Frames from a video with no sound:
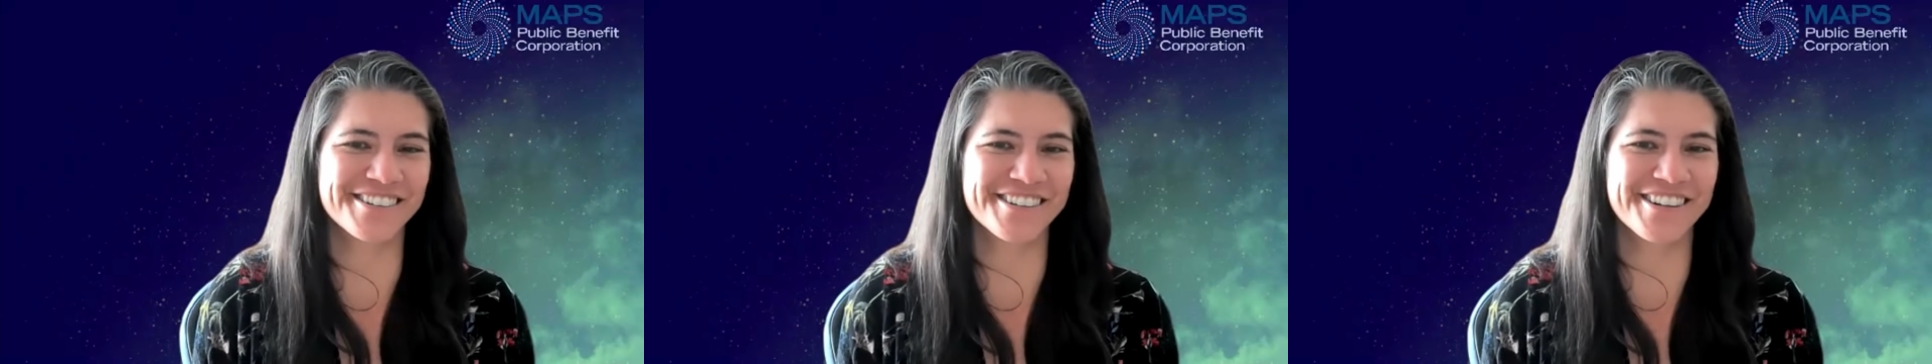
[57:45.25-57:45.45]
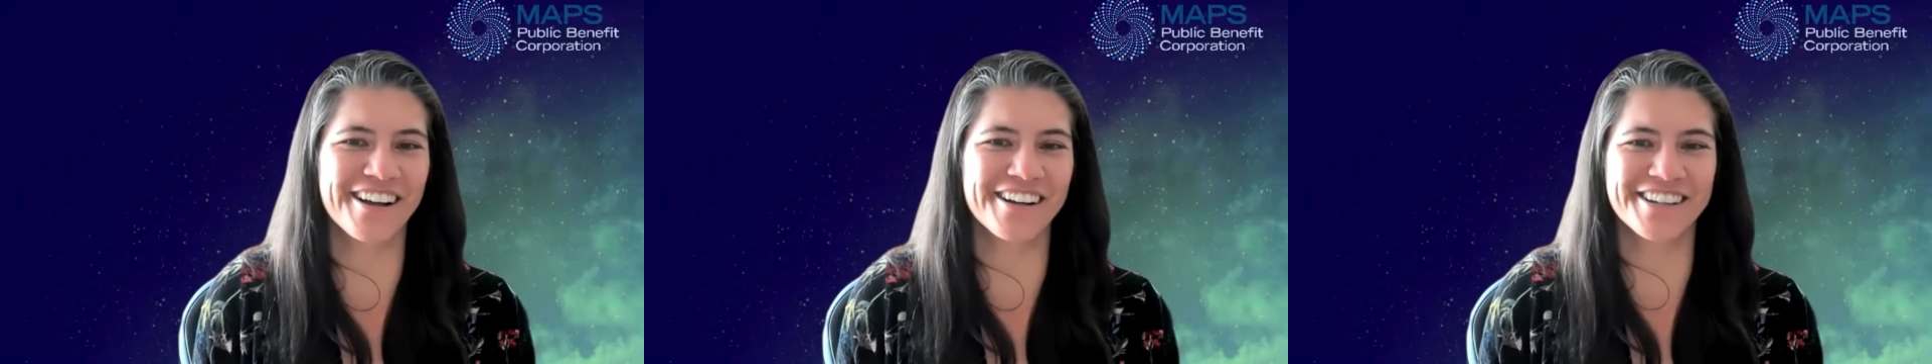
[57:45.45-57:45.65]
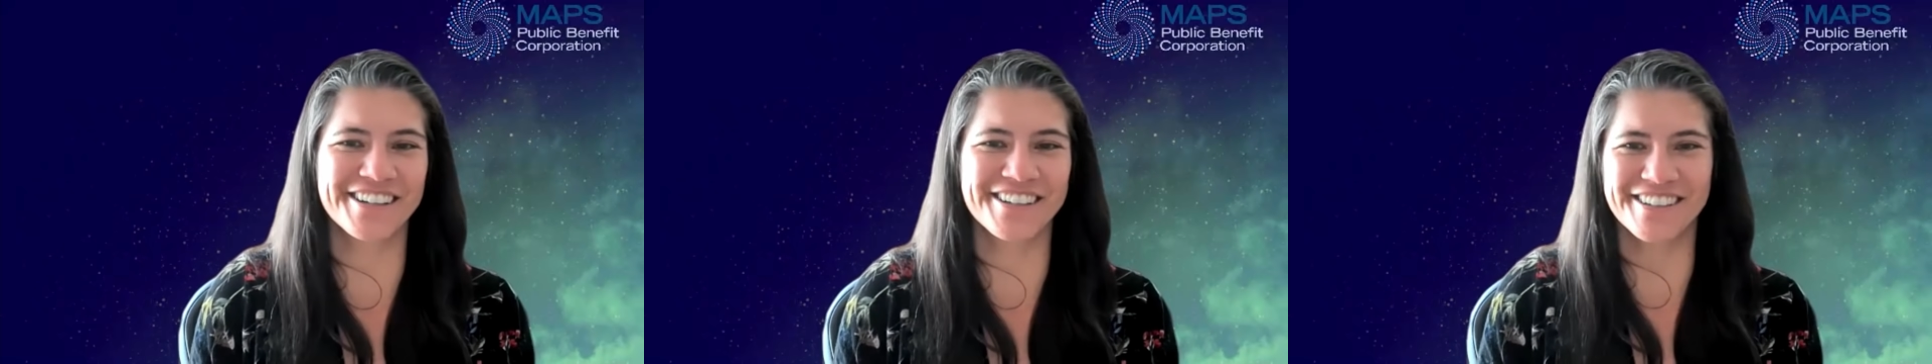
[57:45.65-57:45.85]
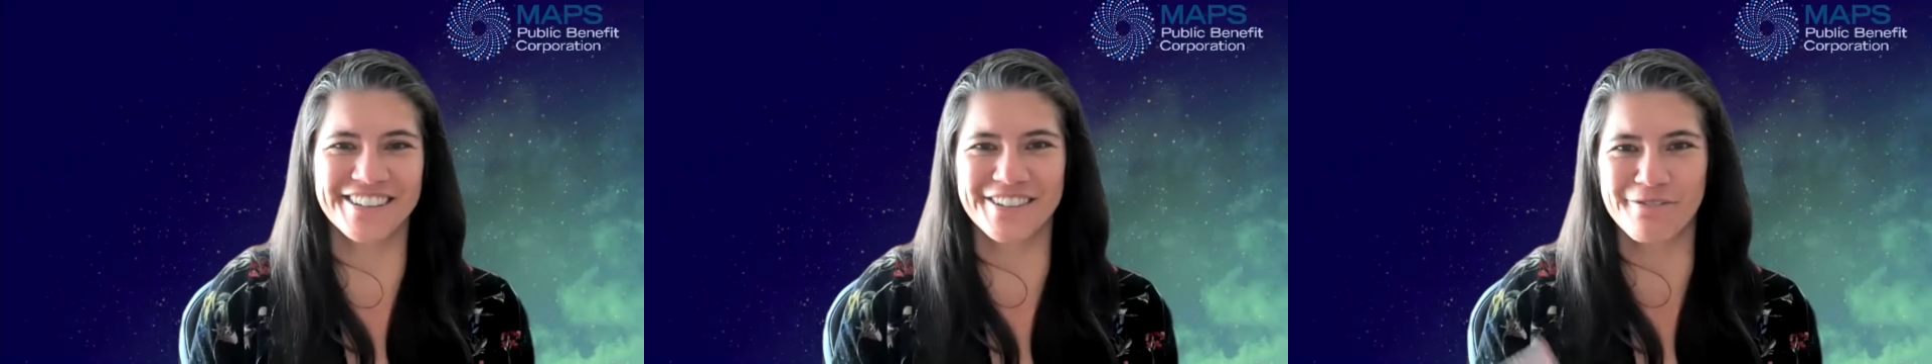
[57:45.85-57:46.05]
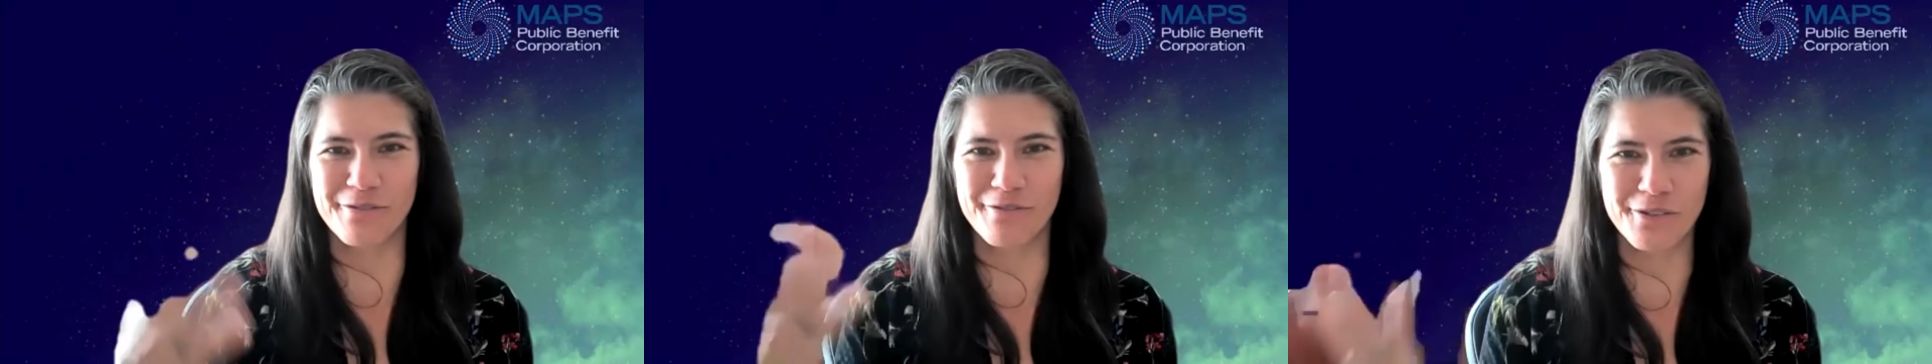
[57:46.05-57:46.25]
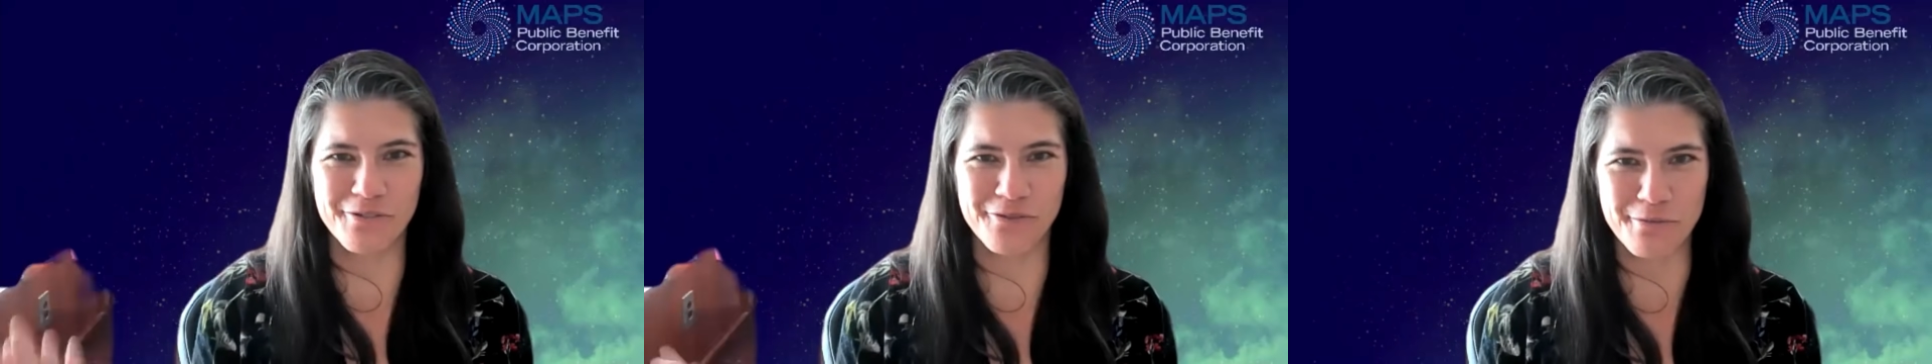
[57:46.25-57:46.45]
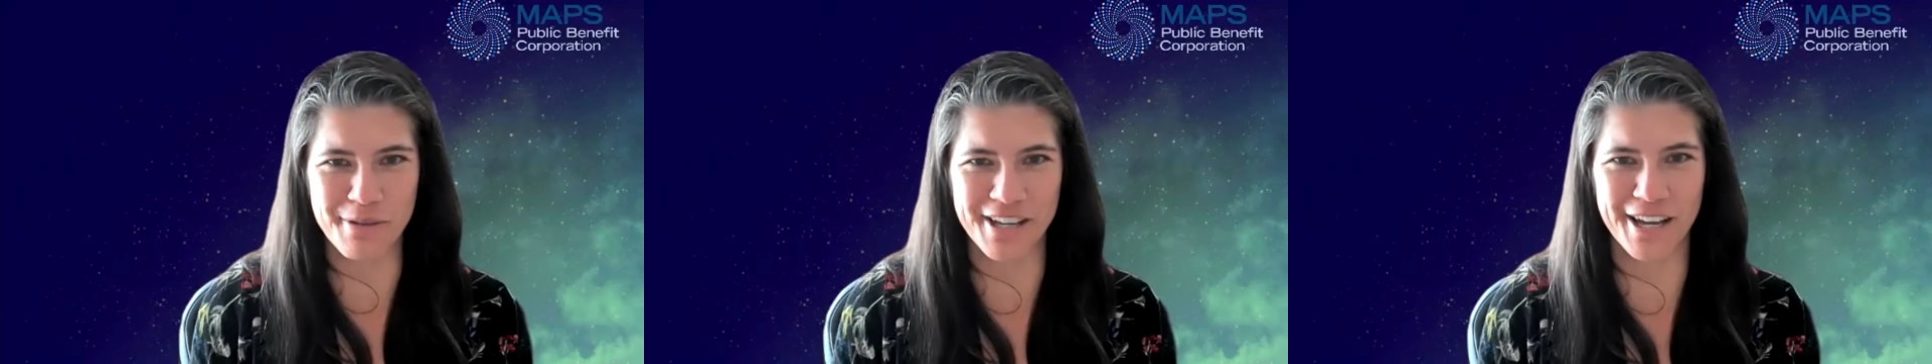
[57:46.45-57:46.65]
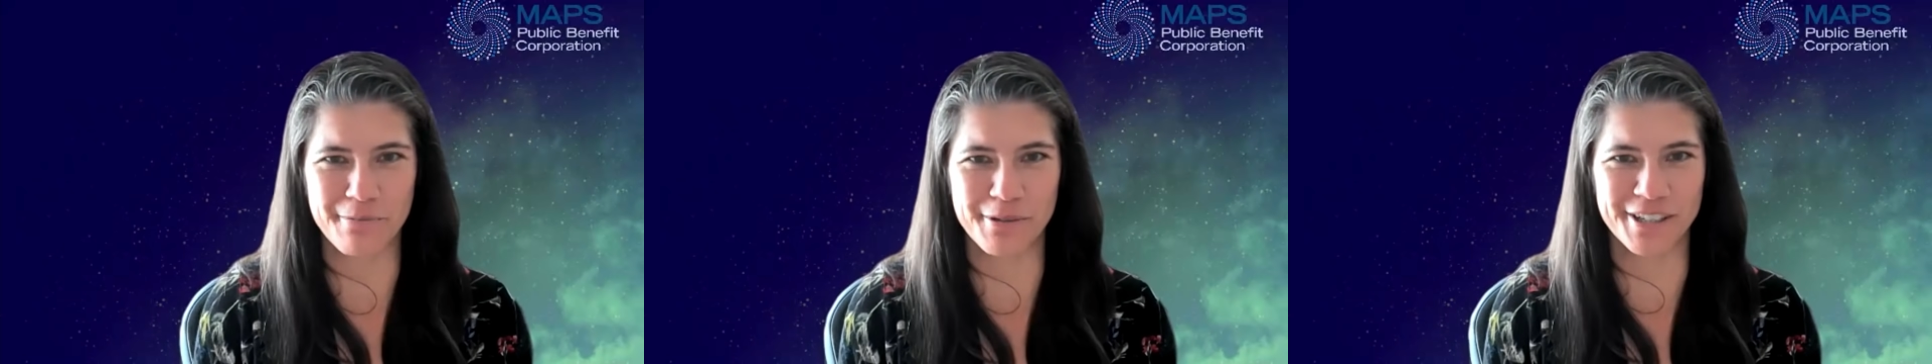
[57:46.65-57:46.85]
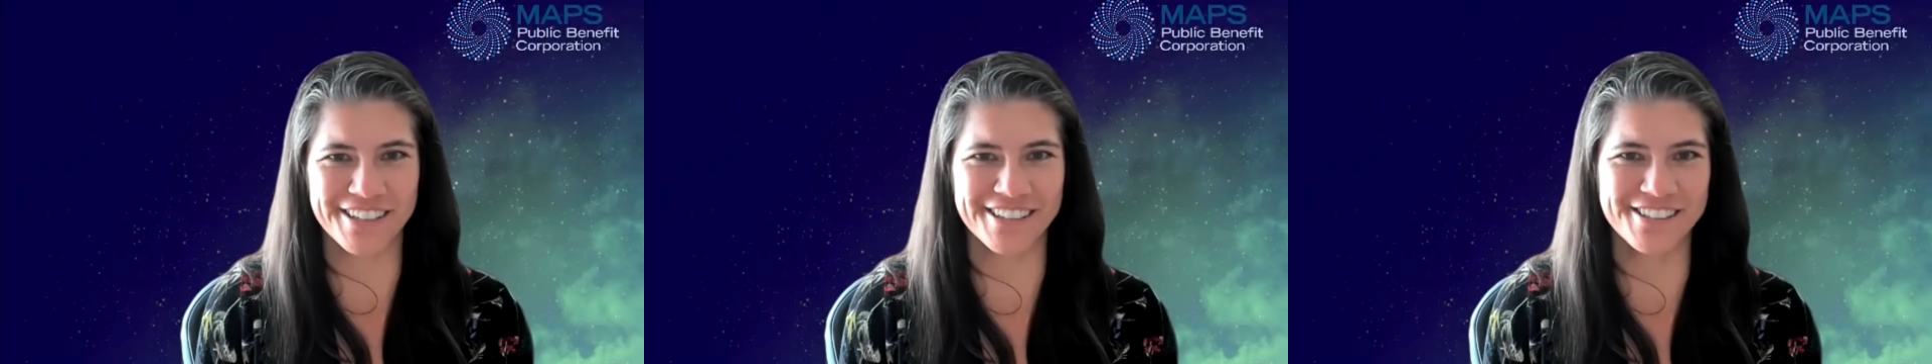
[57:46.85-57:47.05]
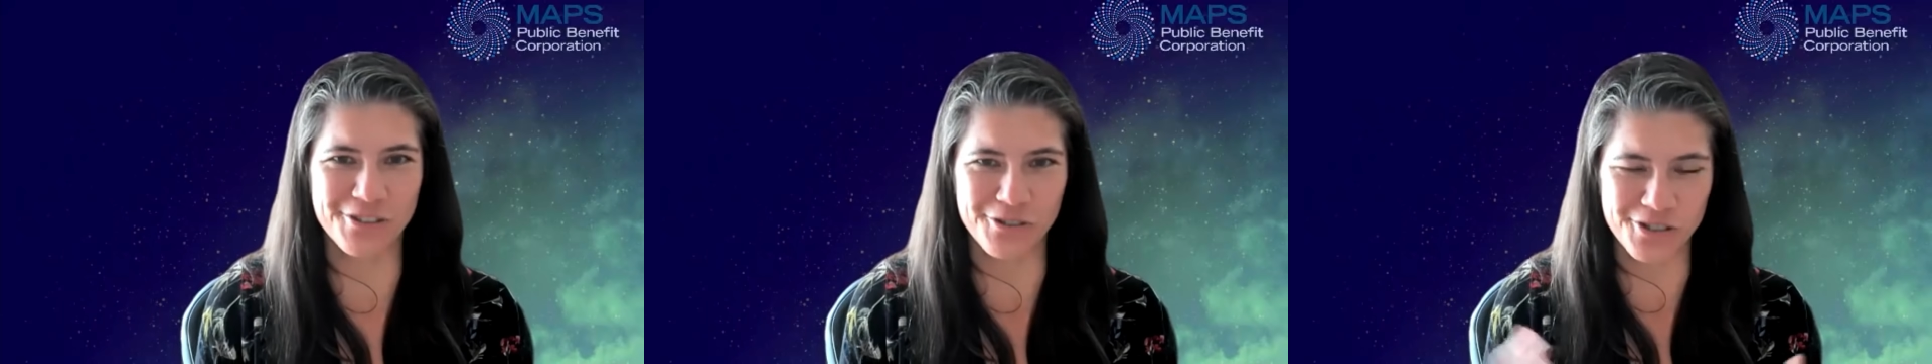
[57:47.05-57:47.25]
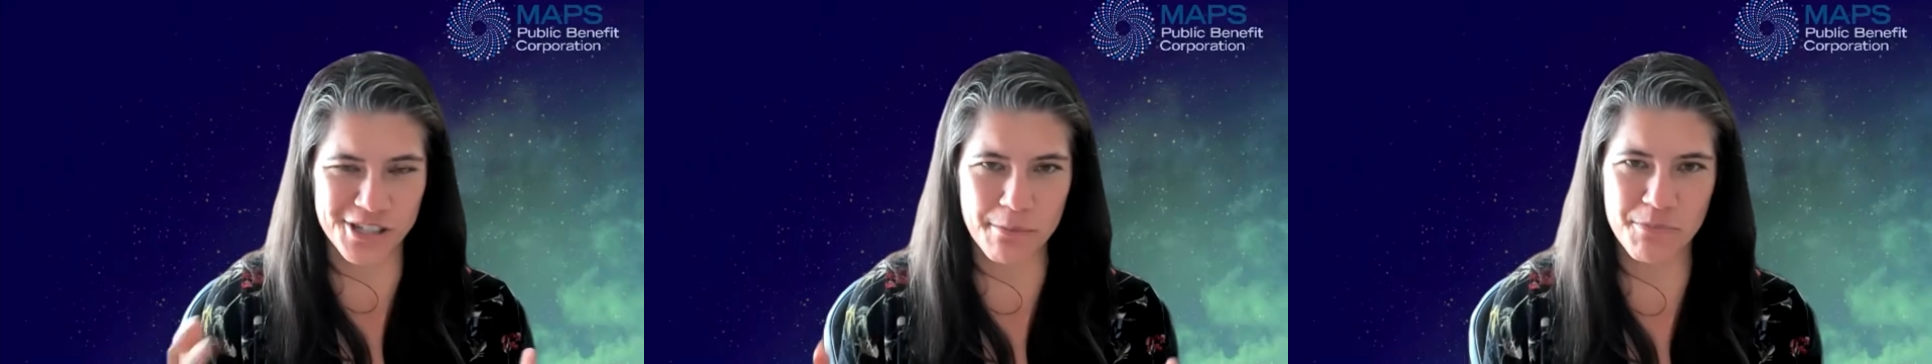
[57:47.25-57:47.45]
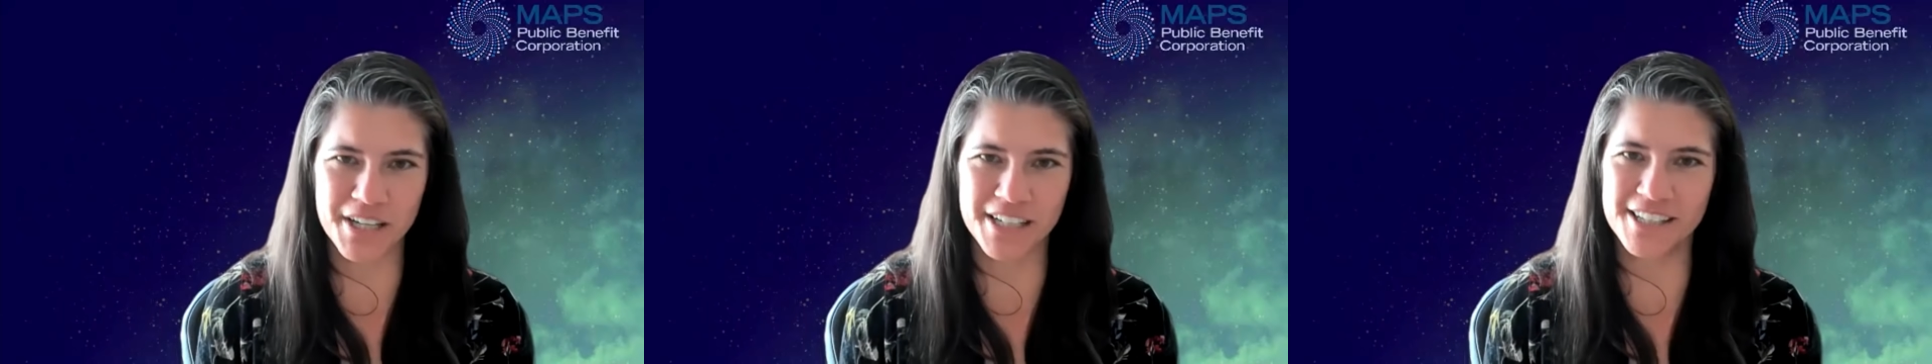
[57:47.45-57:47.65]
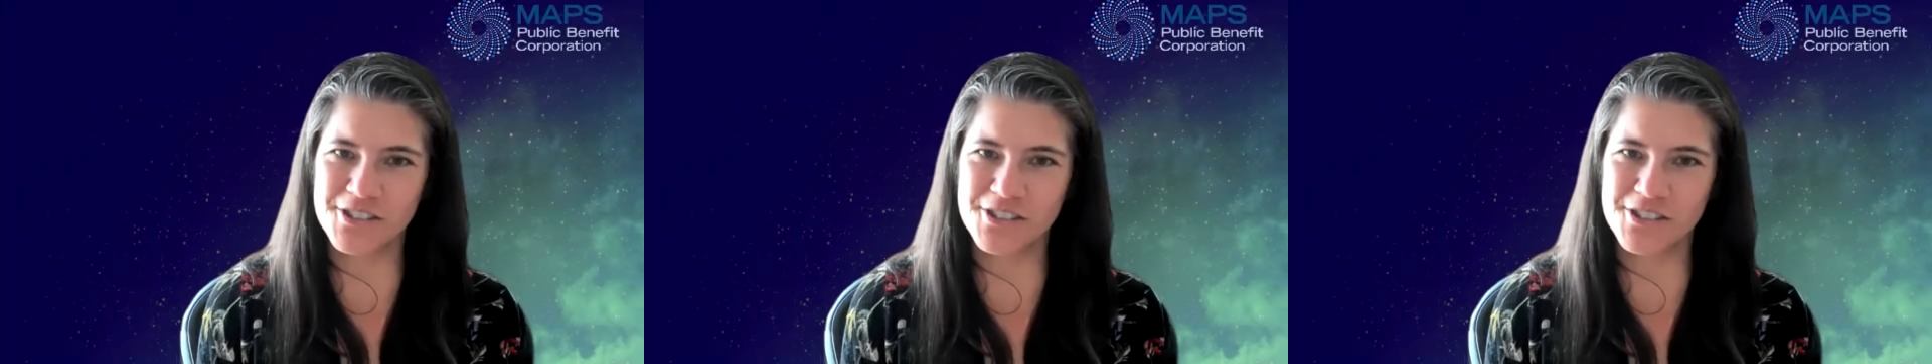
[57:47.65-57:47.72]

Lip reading: not going to review female applicants or something.